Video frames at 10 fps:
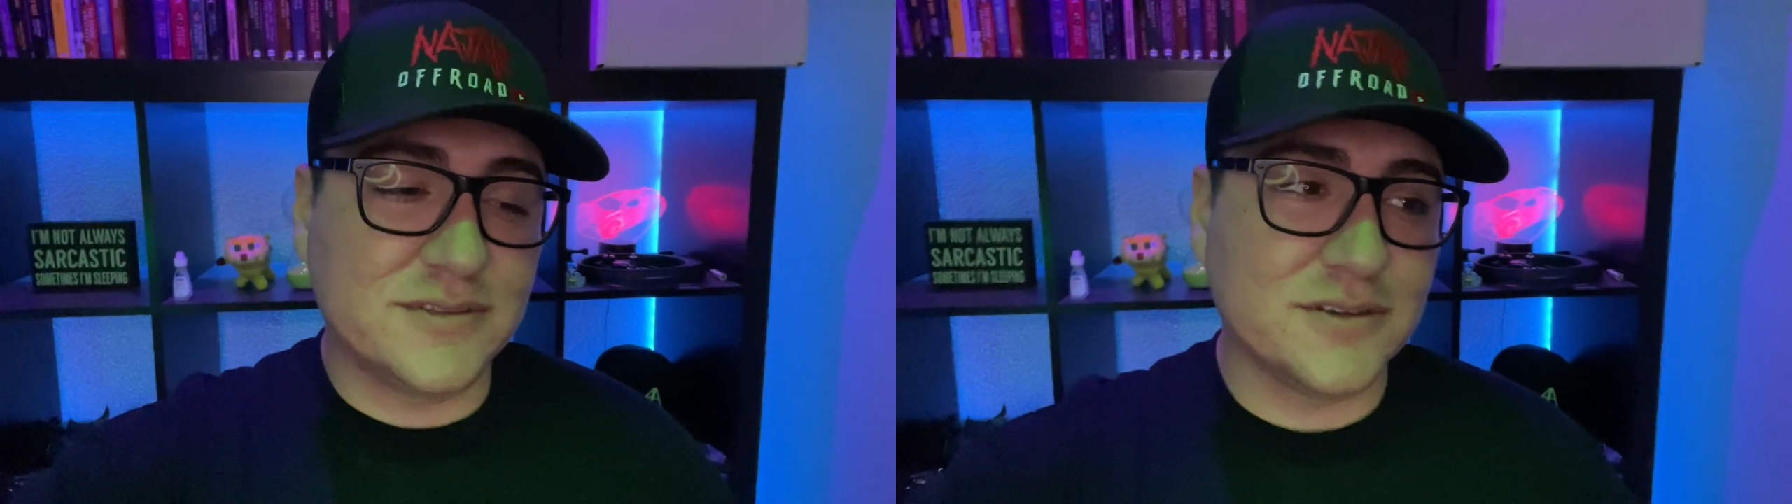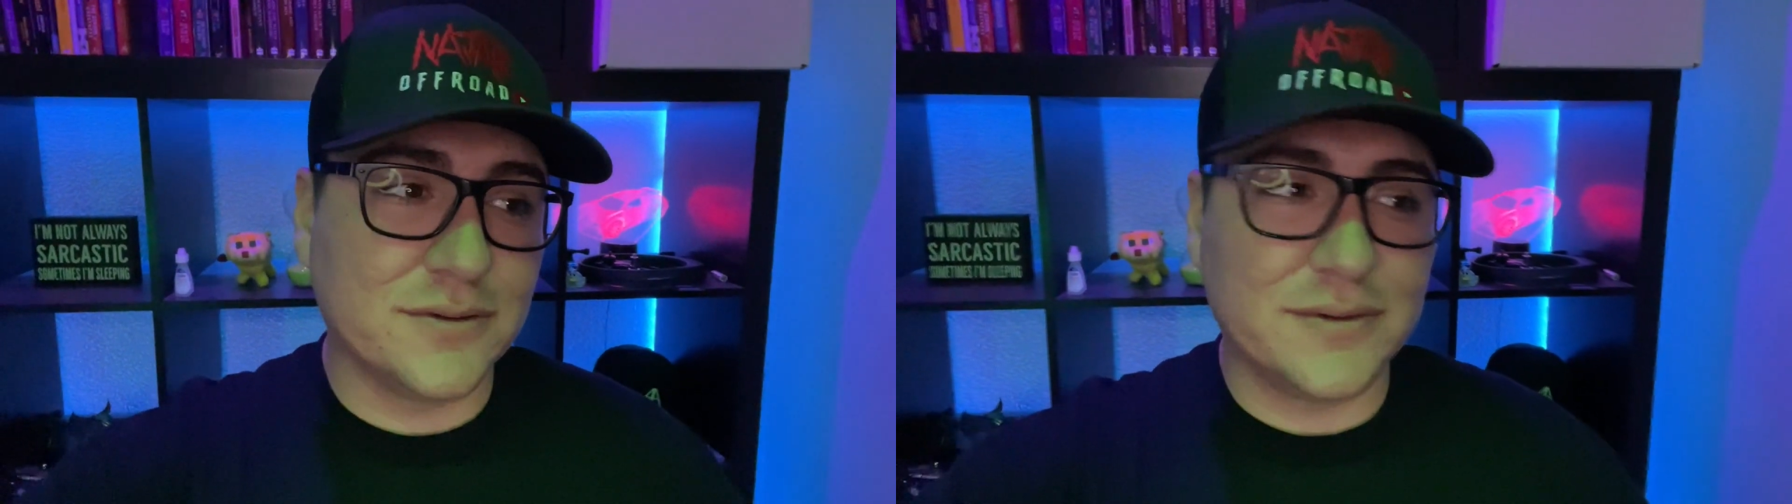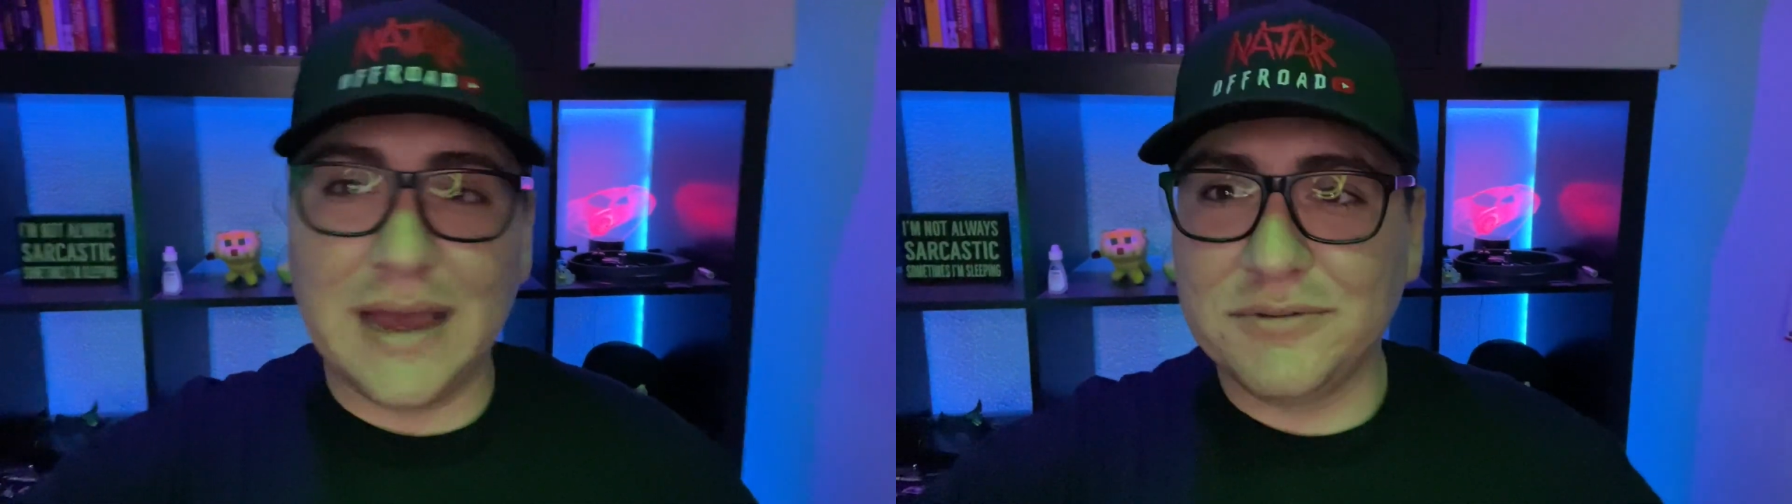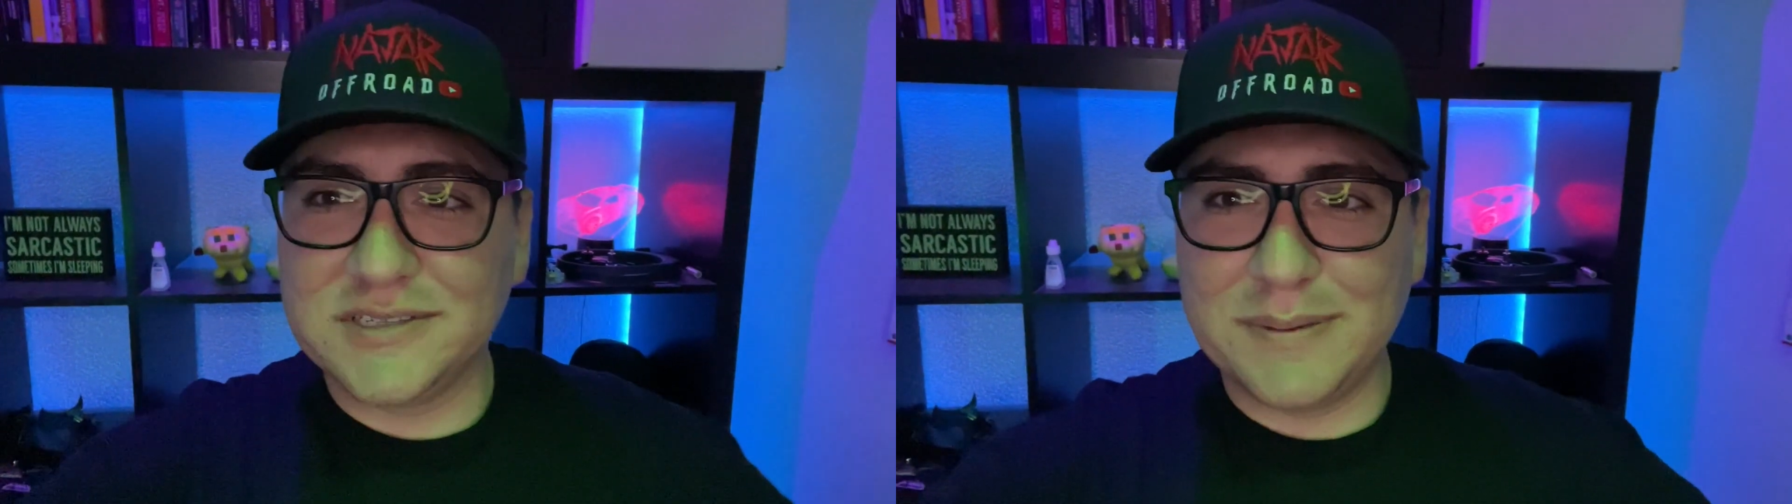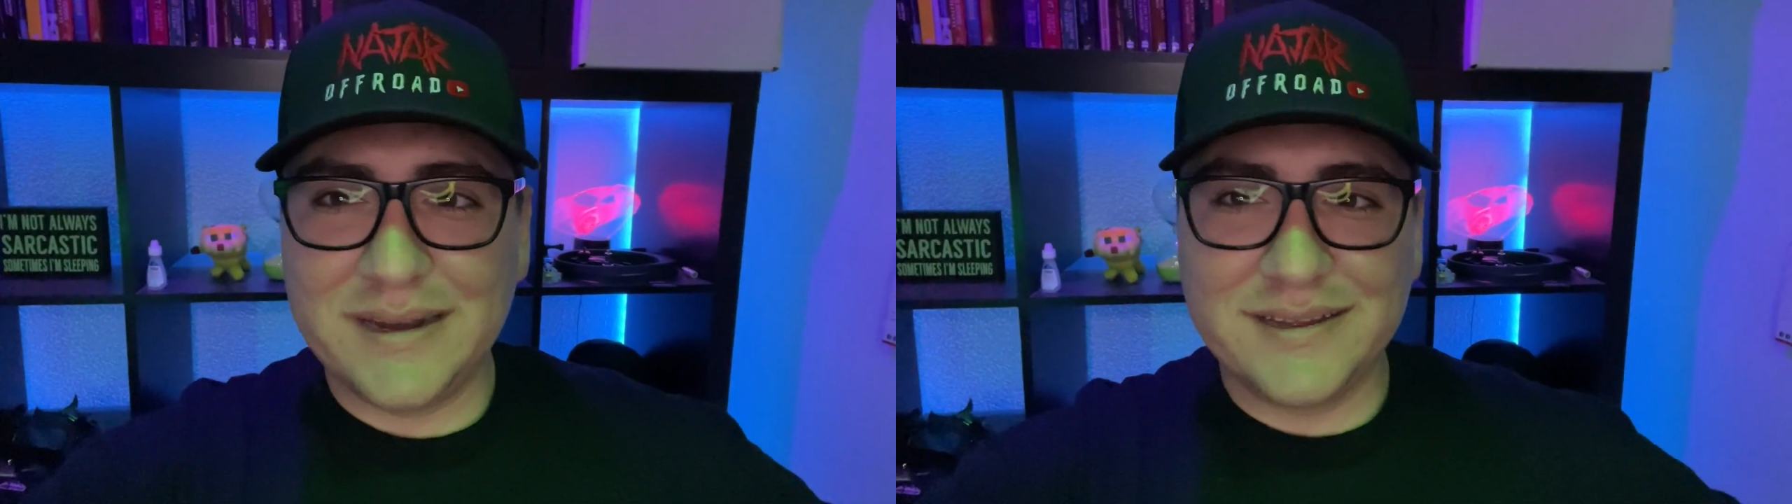So I was
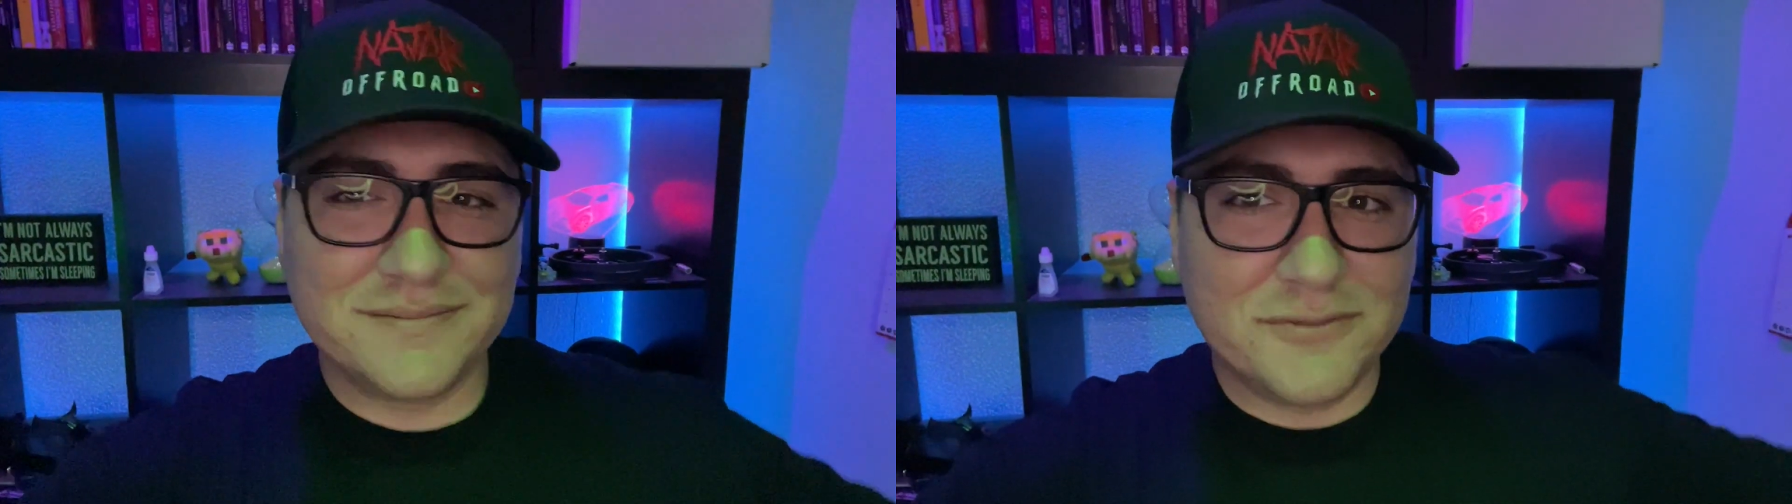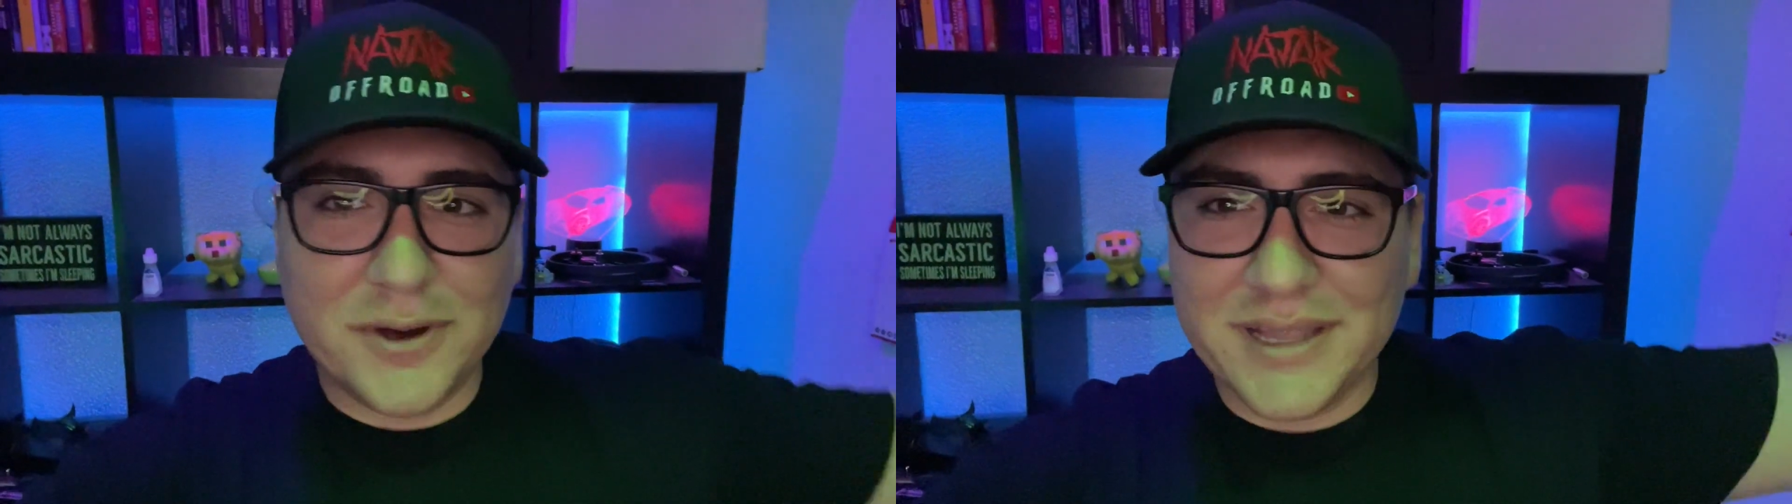spending what,